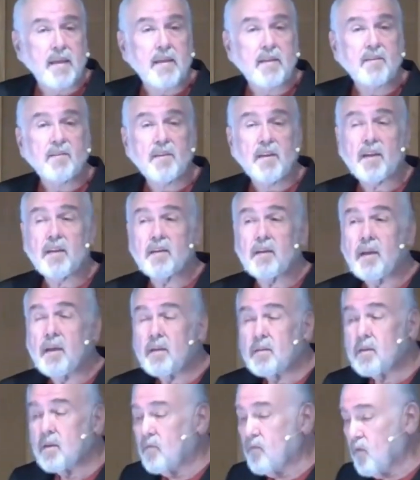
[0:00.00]
he said
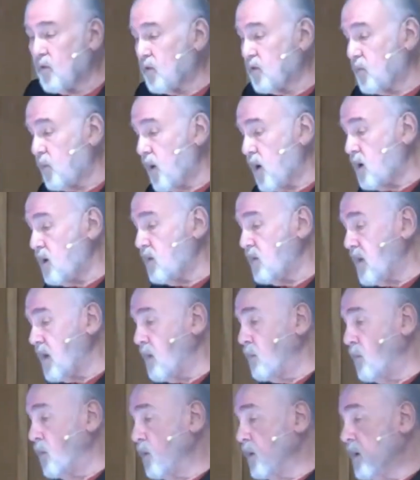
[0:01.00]
in the first part of
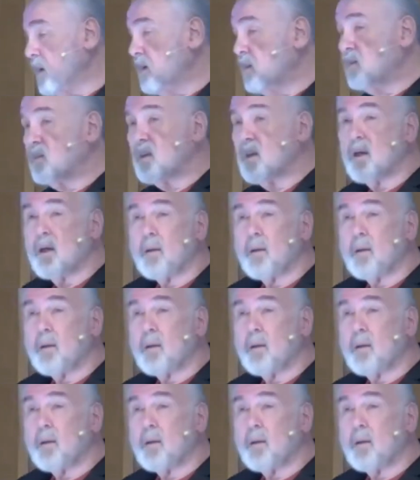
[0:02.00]
that book is,